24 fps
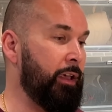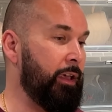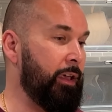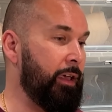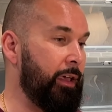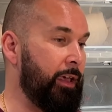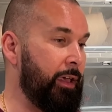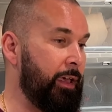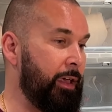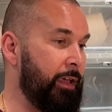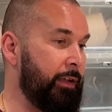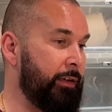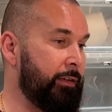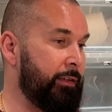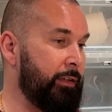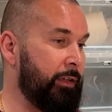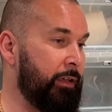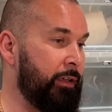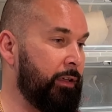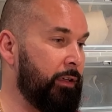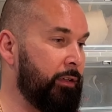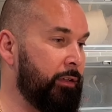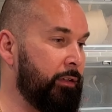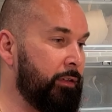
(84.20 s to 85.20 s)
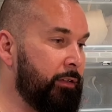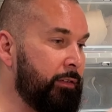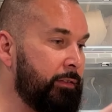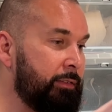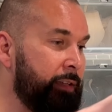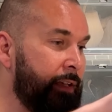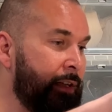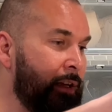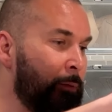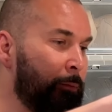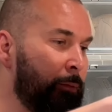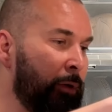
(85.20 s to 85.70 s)
and
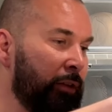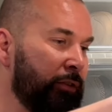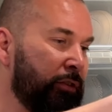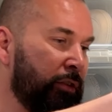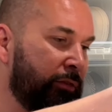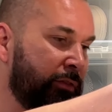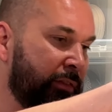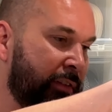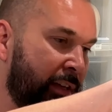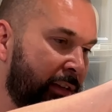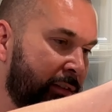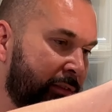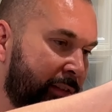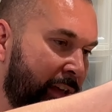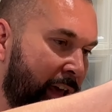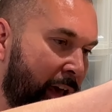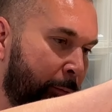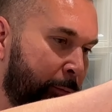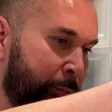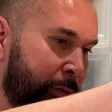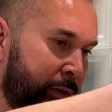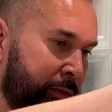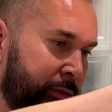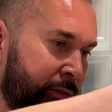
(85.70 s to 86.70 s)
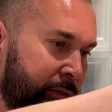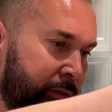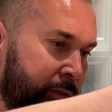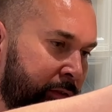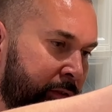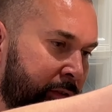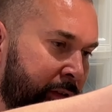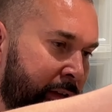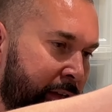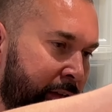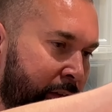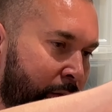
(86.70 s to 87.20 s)
then a bunch of things happened
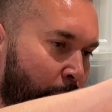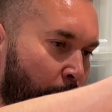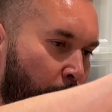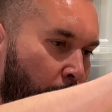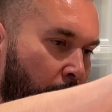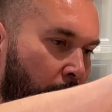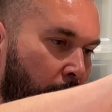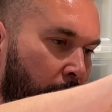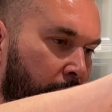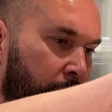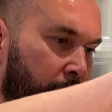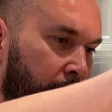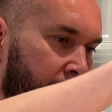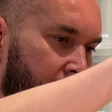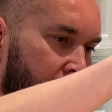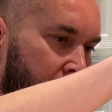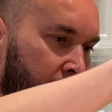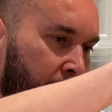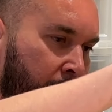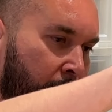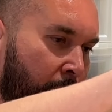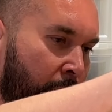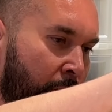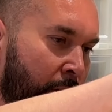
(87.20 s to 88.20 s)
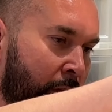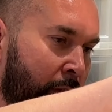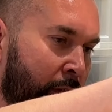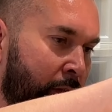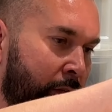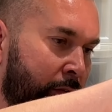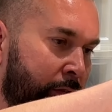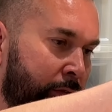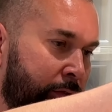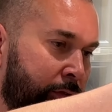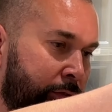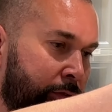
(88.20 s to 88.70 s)
in the world.
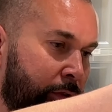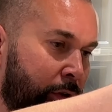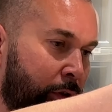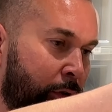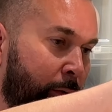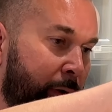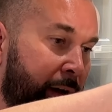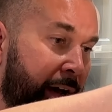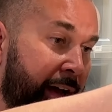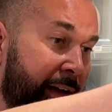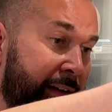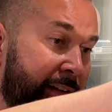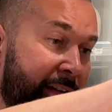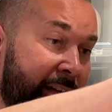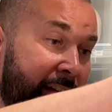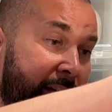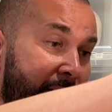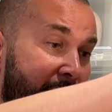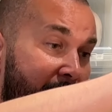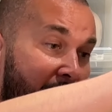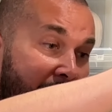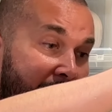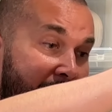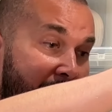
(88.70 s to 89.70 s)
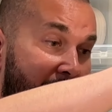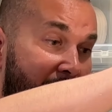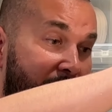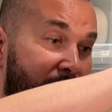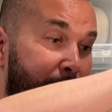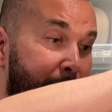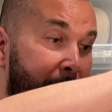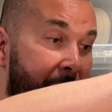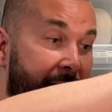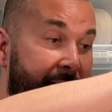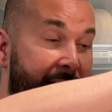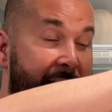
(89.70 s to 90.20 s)
So I did not
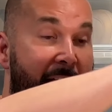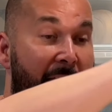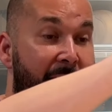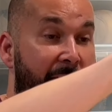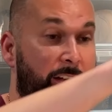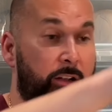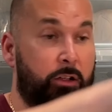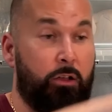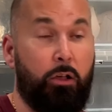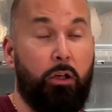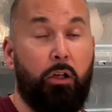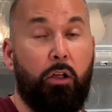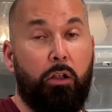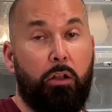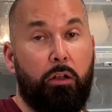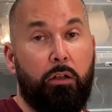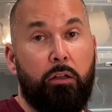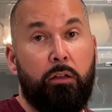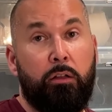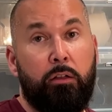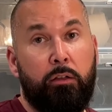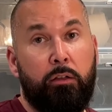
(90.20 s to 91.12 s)
expect at all